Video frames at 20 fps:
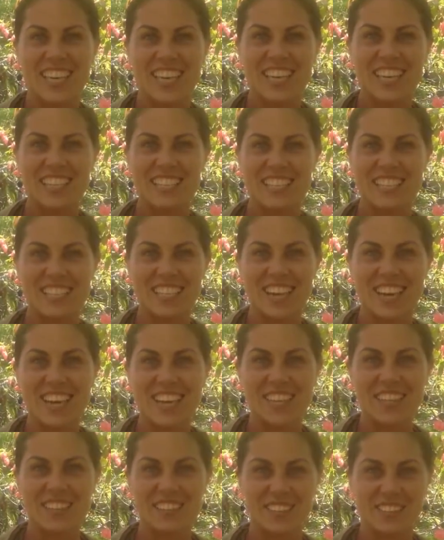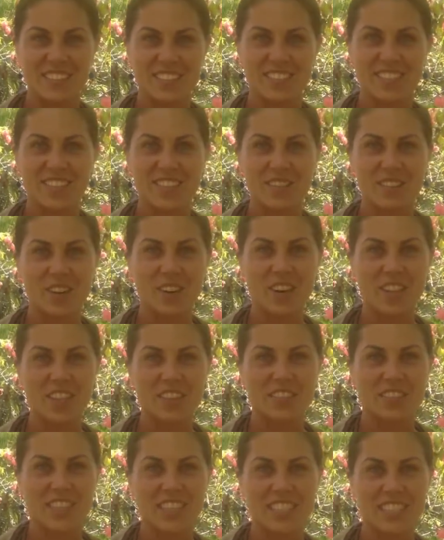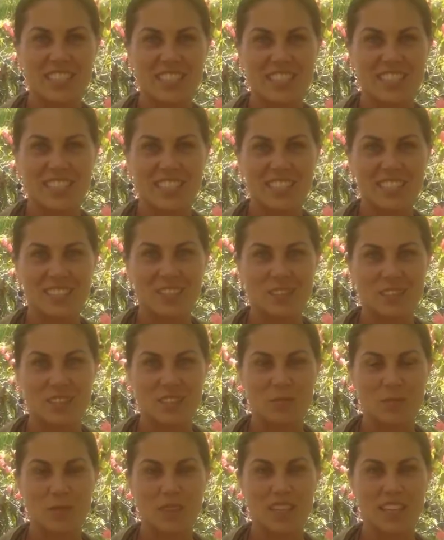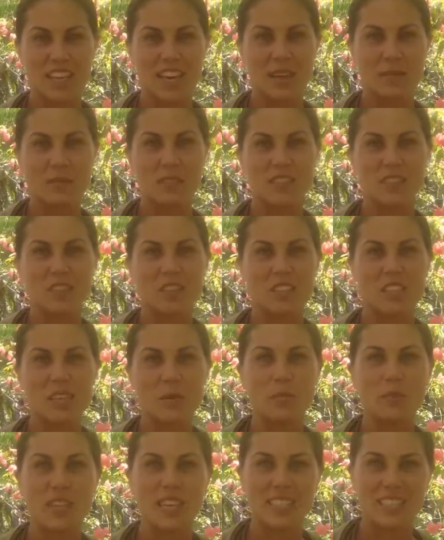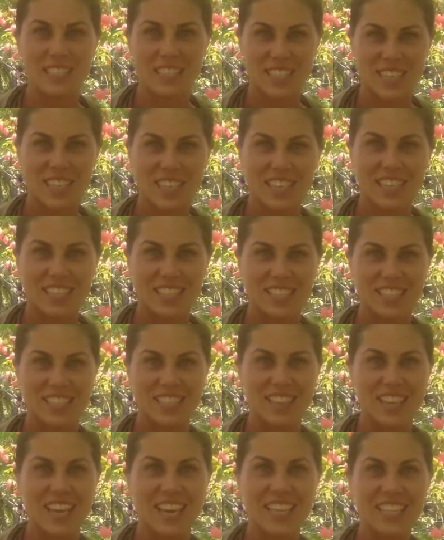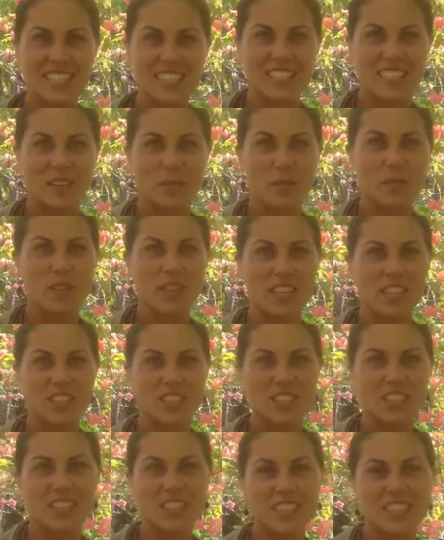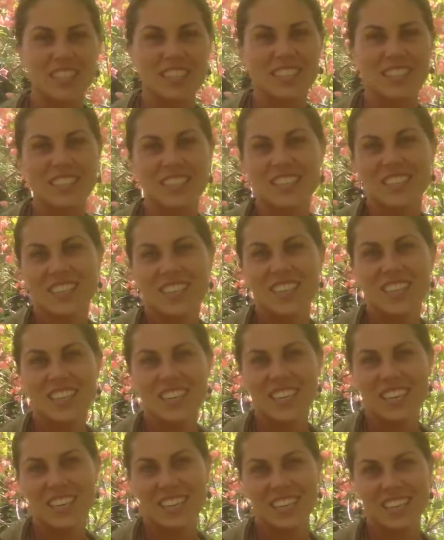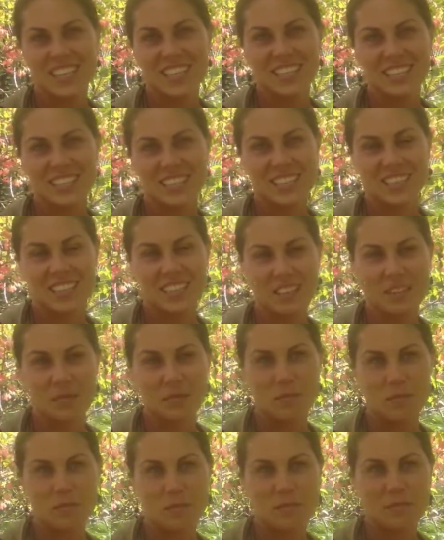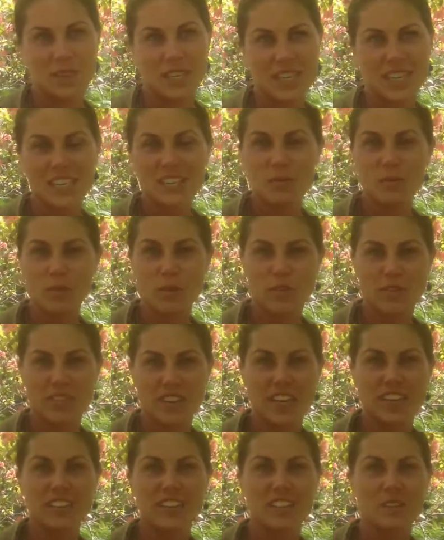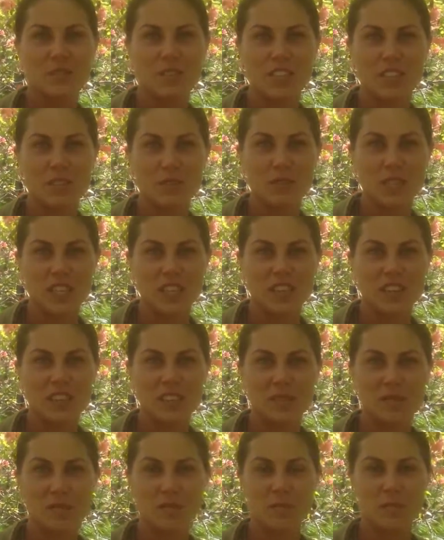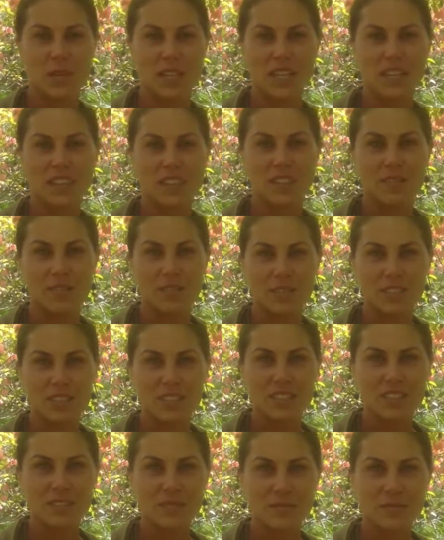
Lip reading: inside of all of us. And so it's been absolutely a blessing and a delight and a pleasure and I guess profoundly renewing on many levels.